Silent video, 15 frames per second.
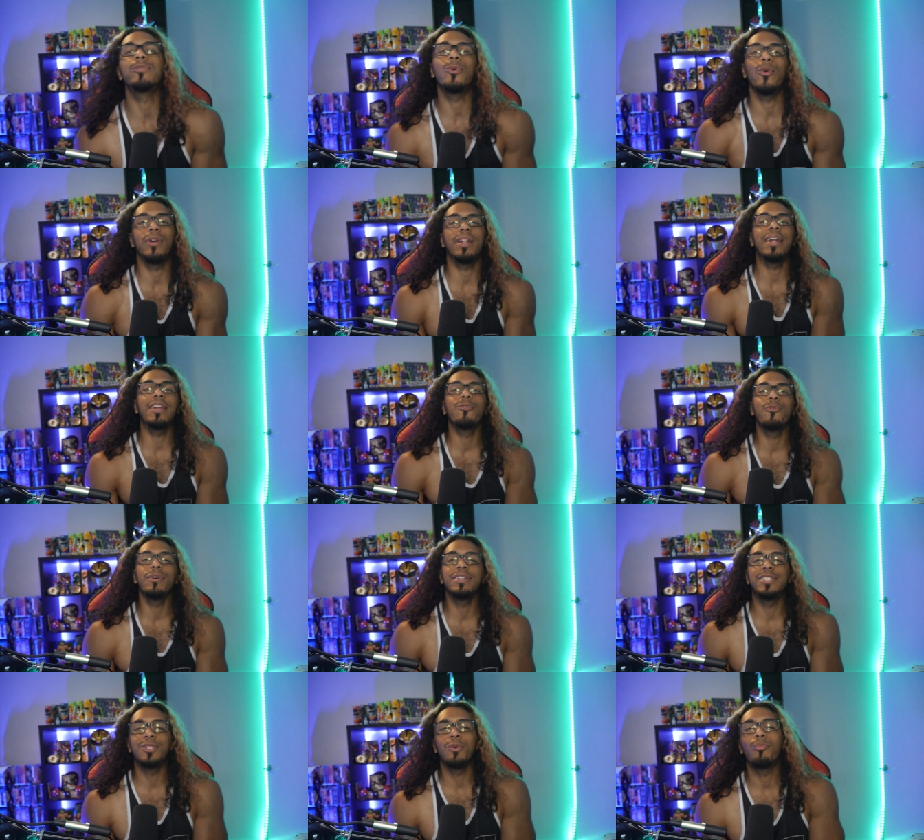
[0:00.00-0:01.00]
going on
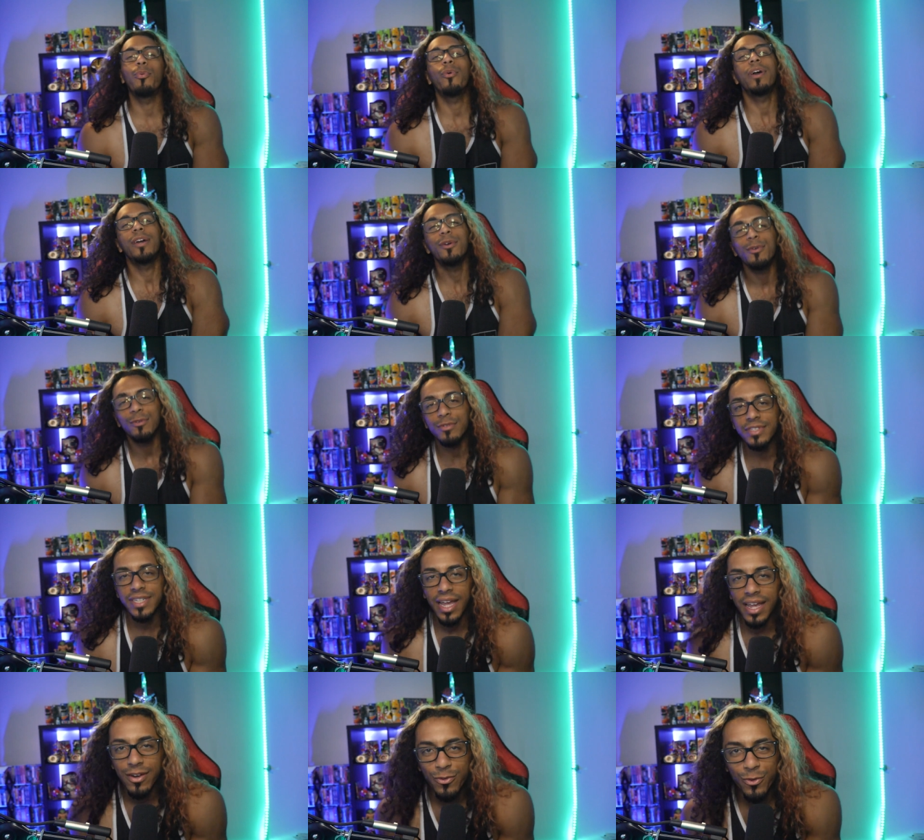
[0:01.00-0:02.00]
everyone? It's your boy
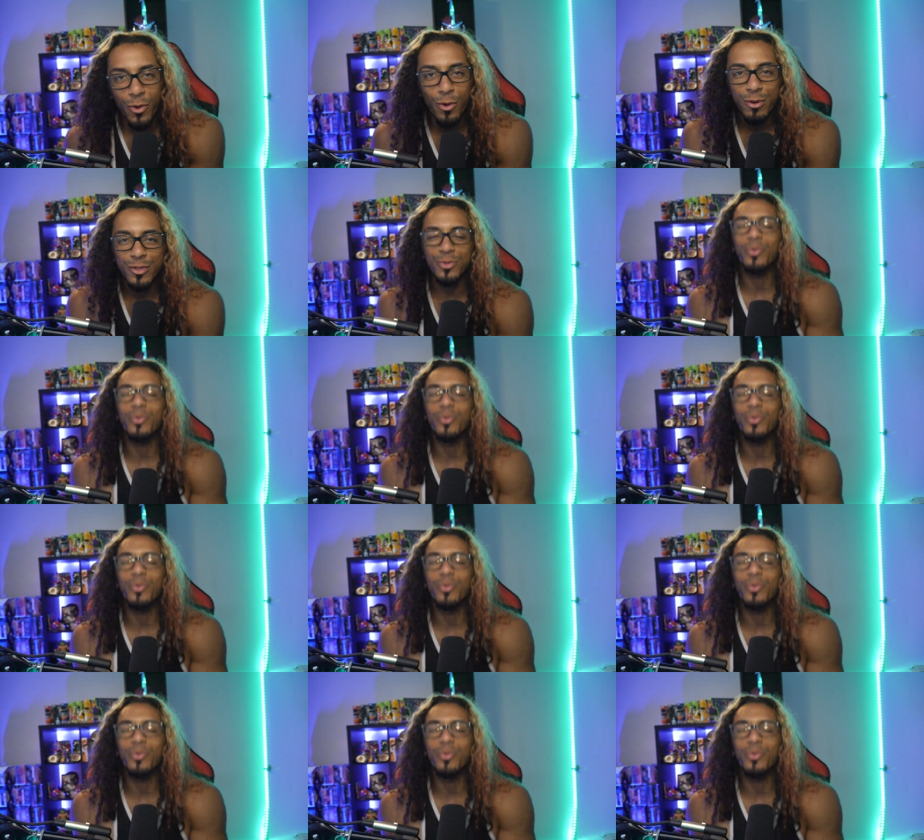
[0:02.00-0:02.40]
Ooch and of course